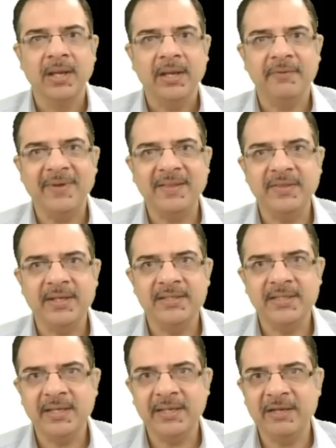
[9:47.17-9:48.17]
When there
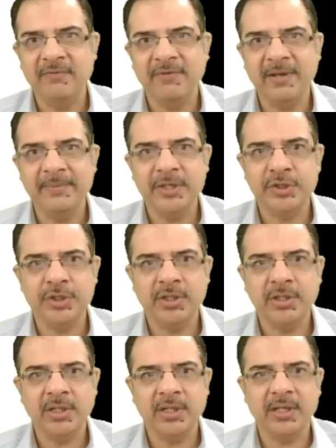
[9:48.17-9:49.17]
is a
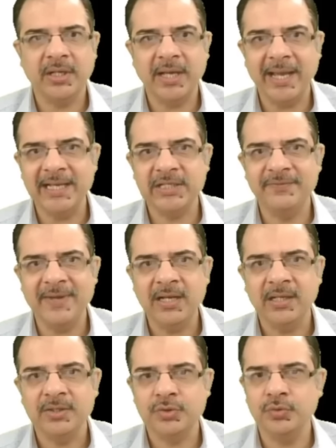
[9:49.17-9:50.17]
inflammation as
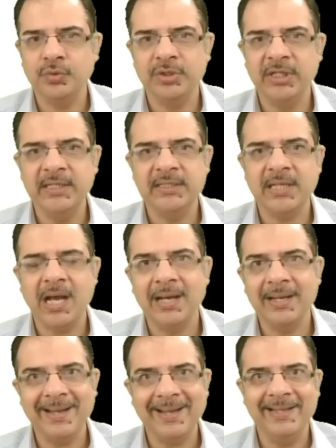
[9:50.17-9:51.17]
well, so these
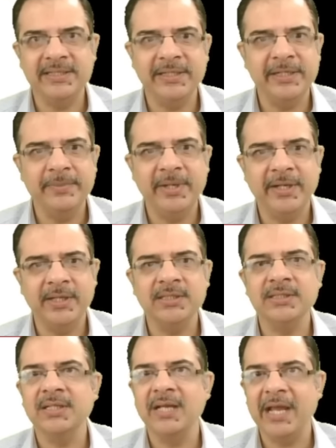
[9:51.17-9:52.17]
are ACE
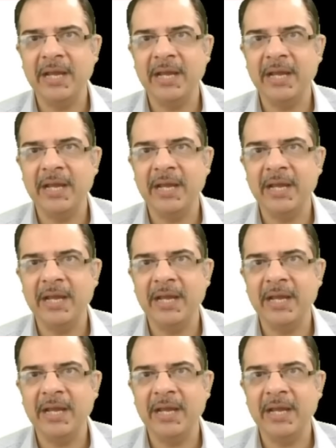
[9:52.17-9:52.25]
inhibitors,